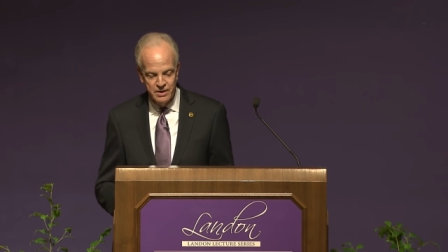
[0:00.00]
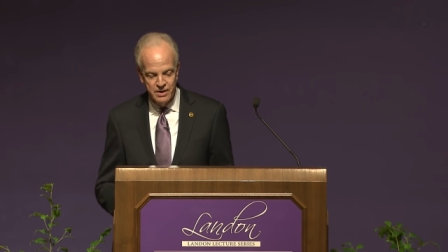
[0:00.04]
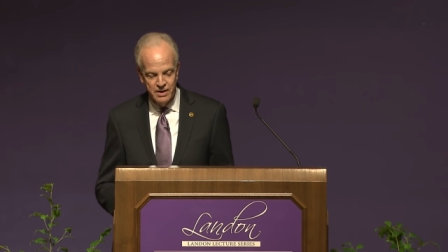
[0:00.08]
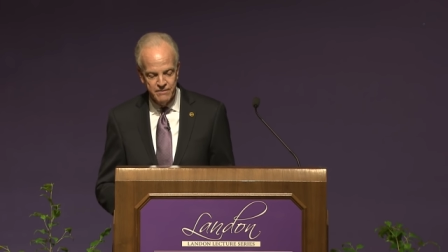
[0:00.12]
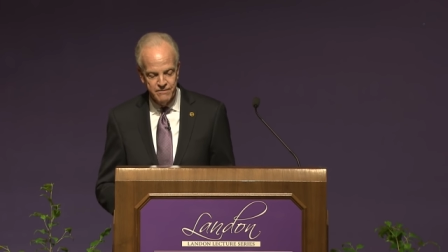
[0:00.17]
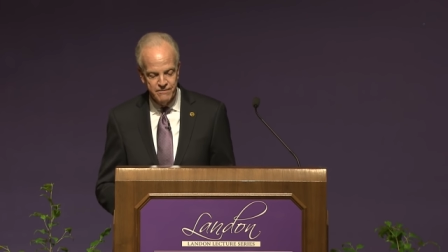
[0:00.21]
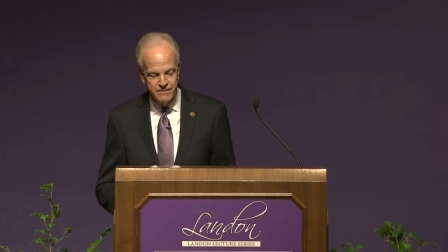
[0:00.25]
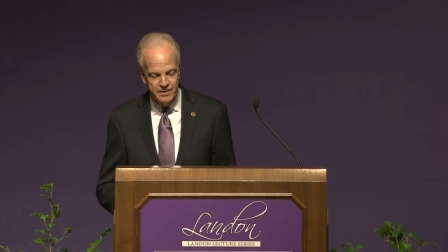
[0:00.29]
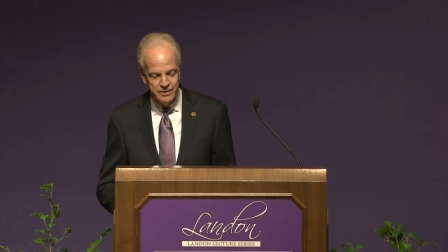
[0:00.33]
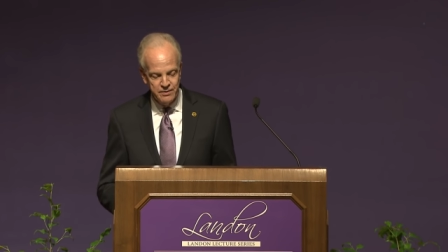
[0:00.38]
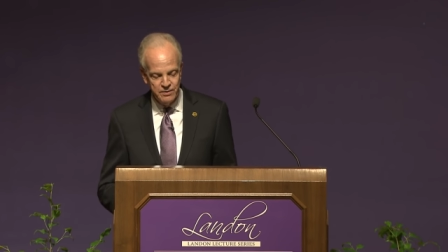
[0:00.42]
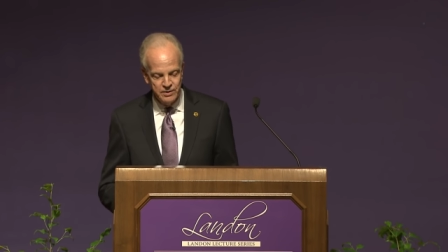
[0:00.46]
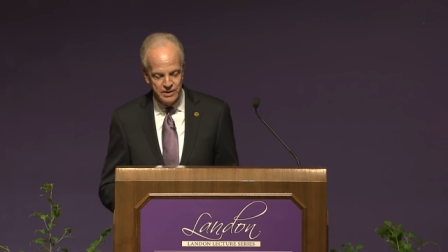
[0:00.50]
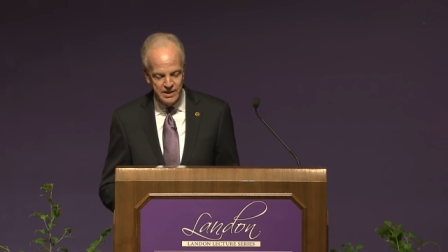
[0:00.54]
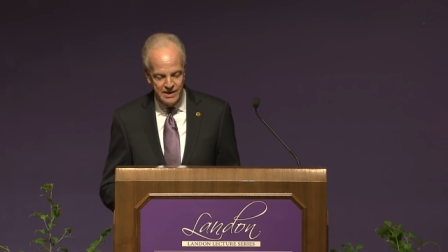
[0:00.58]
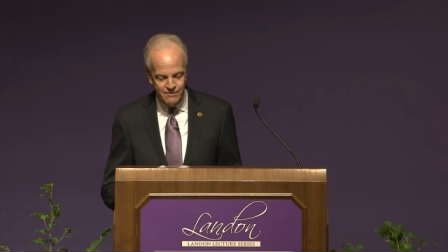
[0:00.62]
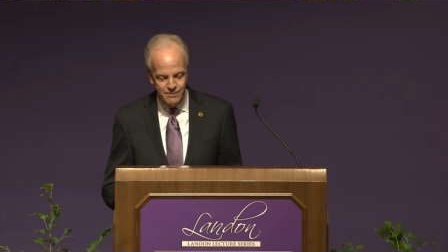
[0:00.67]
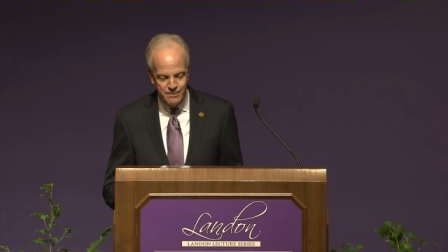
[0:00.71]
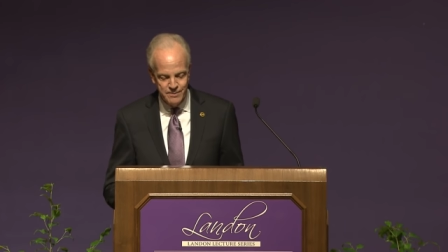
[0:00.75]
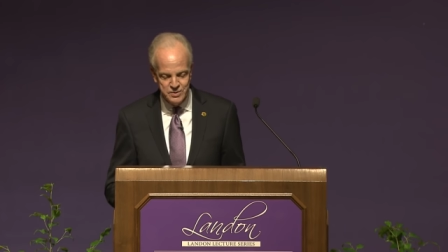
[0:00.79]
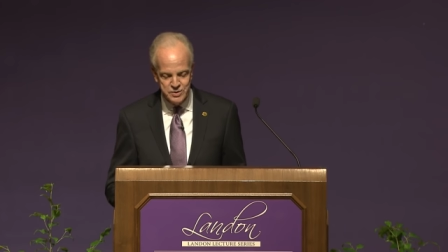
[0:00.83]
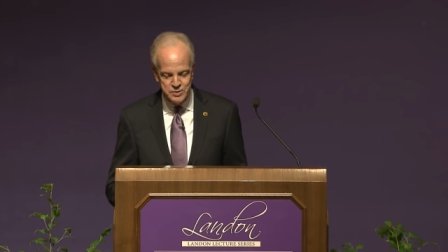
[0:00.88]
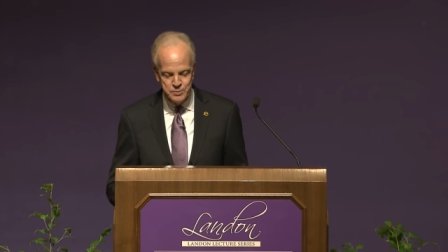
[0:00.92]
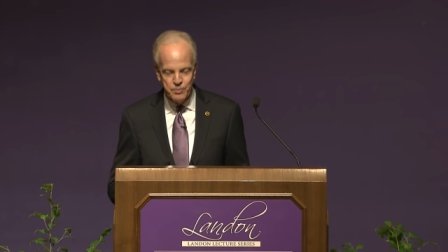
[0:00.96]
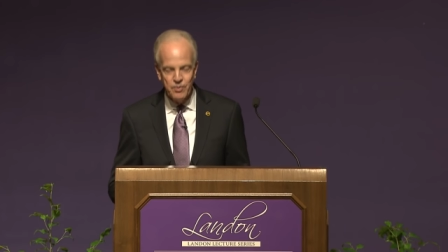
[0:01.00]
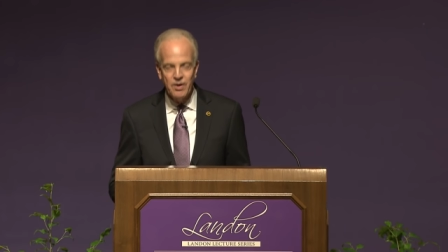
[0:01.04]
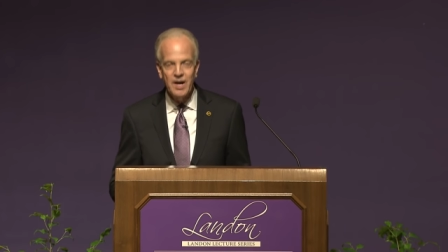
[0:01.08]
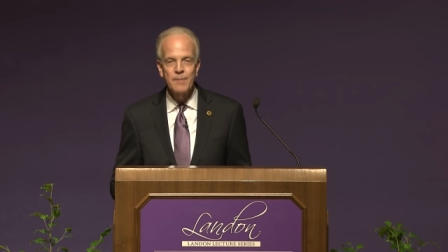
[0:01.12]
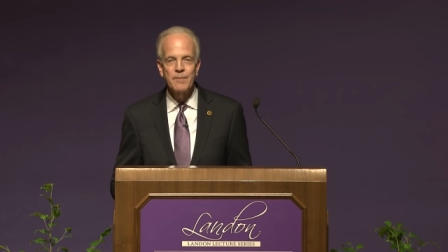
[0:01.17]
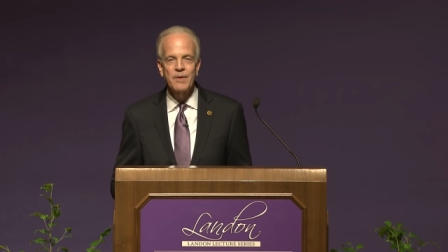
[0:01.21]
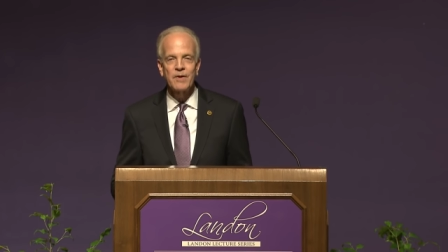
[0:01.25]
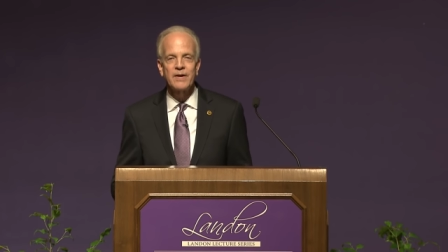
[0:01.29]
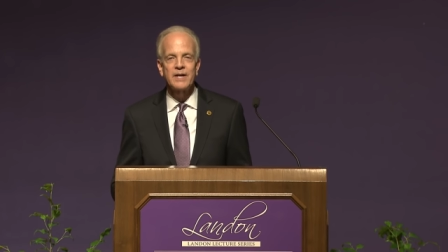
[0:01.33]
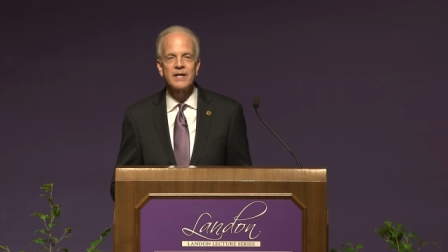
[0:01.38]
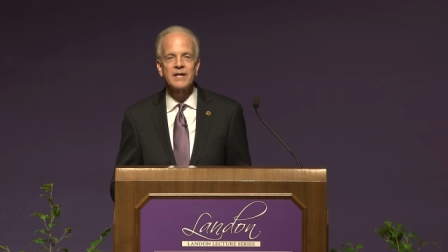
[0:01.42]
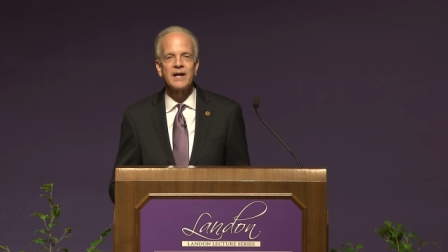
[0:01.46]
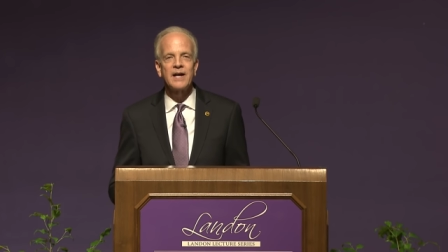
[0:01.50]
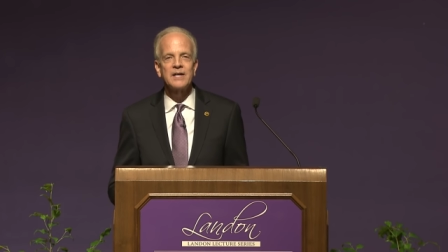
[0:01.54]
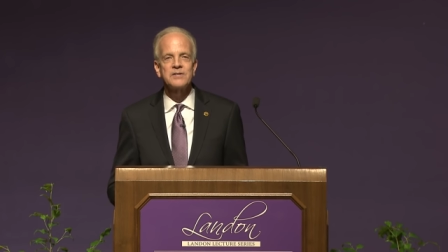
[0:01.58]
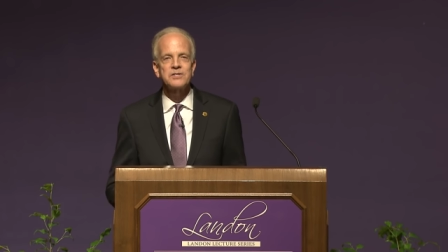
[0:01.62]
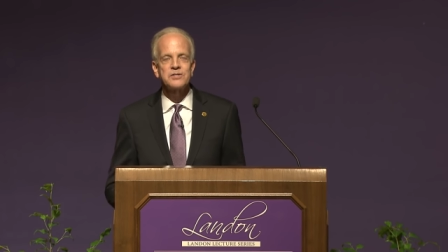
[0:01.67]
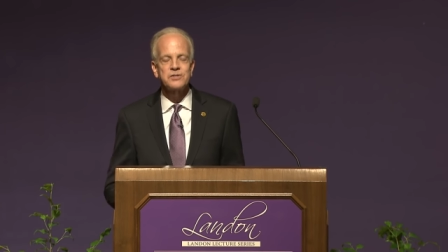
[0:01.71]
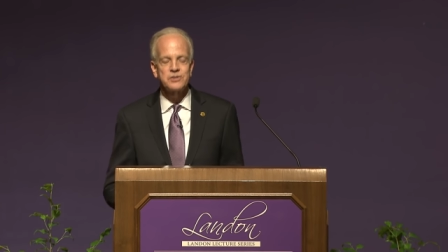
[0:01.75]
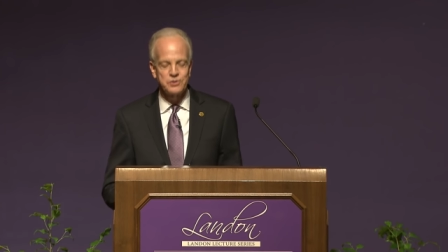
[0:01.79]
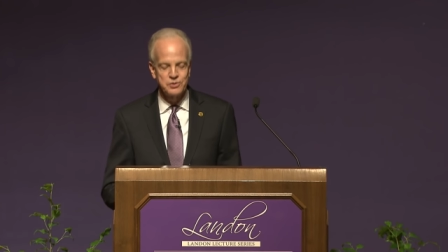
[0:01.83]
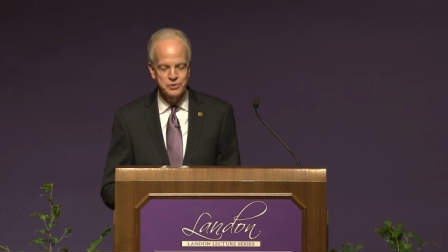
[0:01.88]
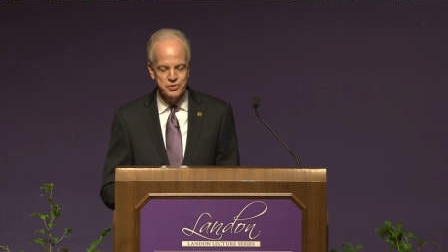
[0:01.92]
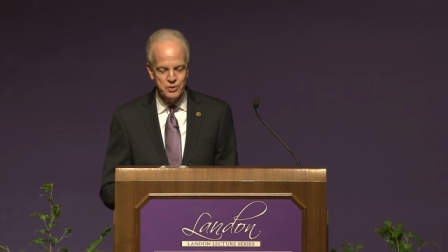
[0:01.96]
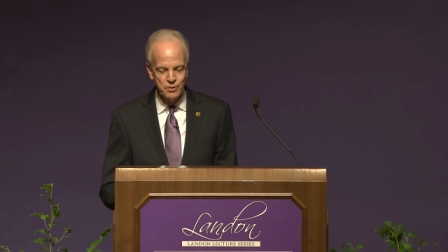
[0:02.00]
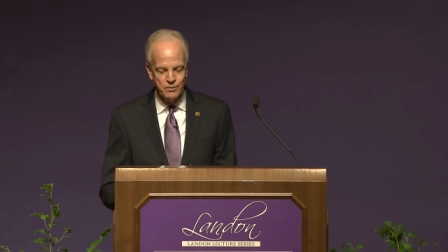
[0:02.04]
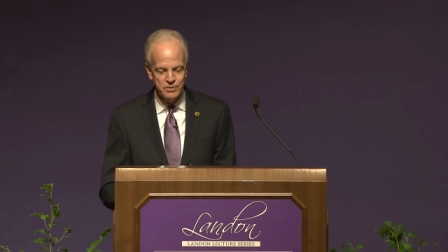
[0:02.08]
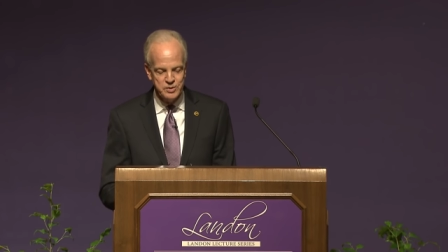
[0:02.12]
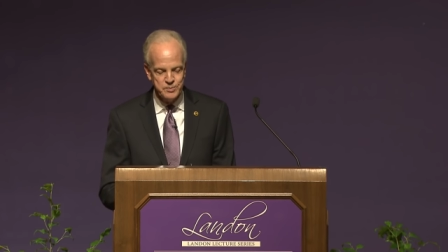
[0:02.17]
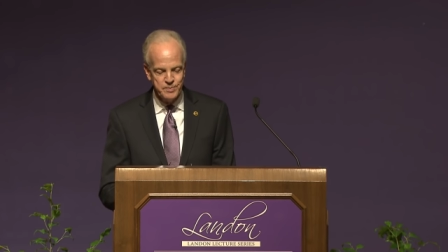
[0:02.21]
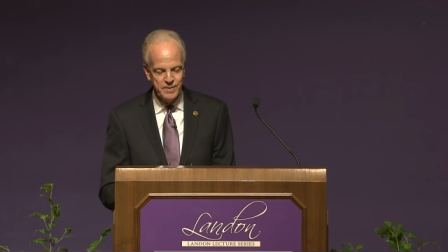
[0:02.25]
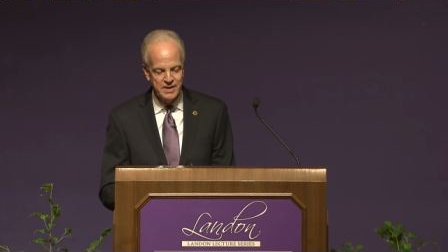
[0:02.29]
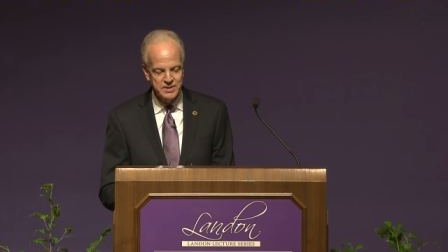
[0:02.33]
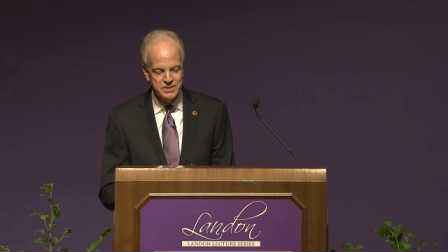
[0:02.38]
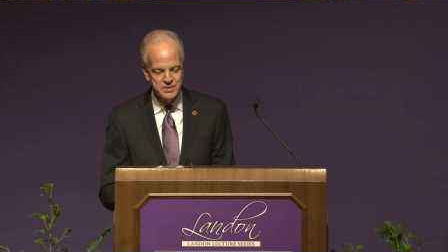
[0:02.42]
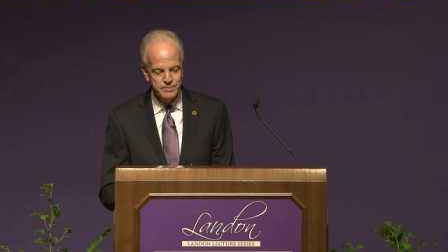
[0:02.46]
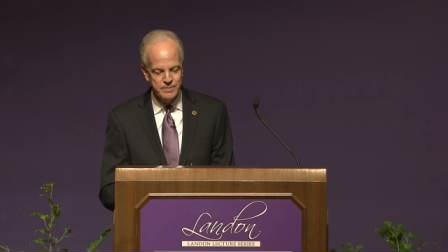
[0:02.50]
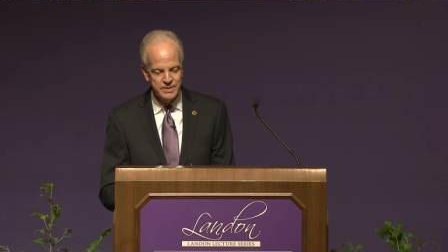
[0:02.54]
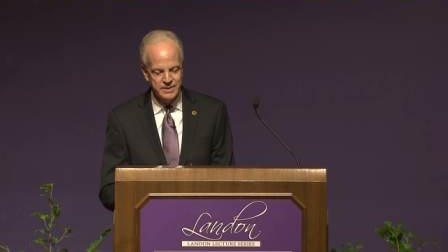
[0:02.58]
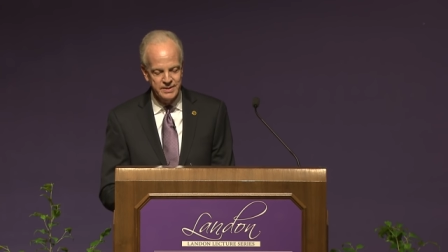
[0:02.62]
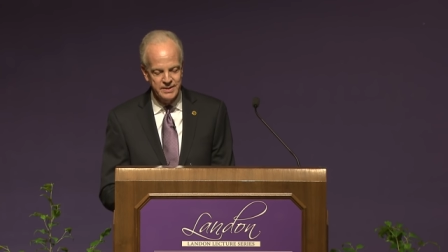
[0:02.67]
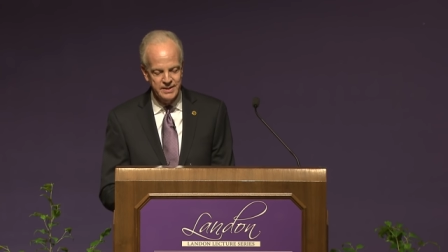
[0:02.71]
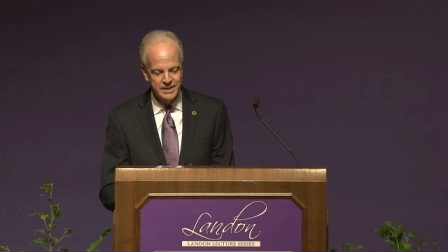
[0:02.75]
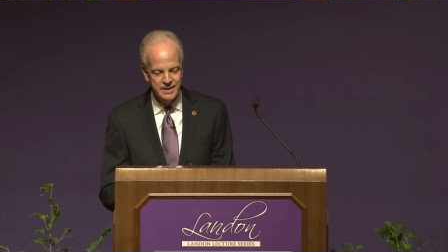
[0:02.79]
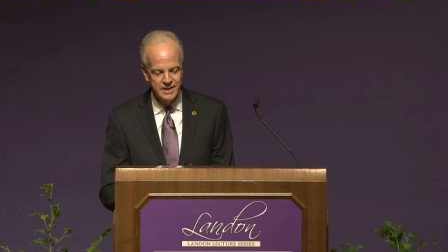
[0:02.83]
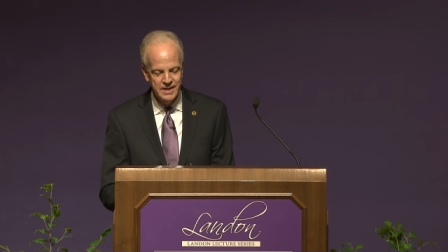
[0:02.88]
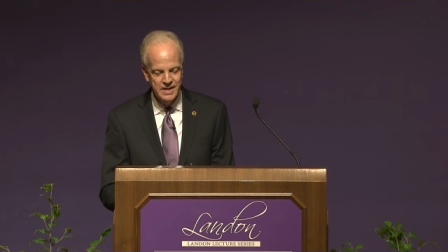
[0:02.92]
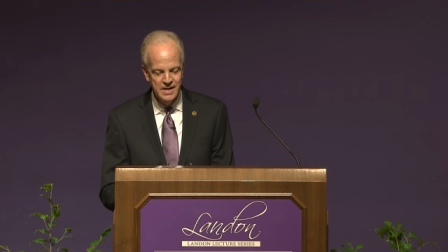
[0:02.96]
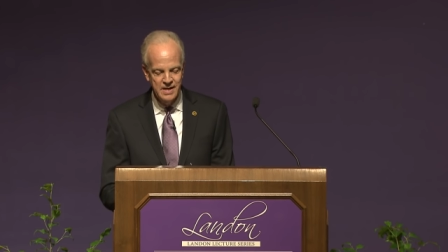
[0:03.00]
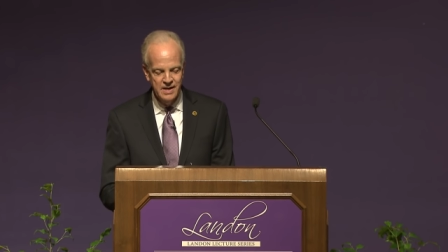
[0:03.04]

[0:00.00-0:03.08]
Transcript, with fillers: our federal government's primary constitutional responsibility.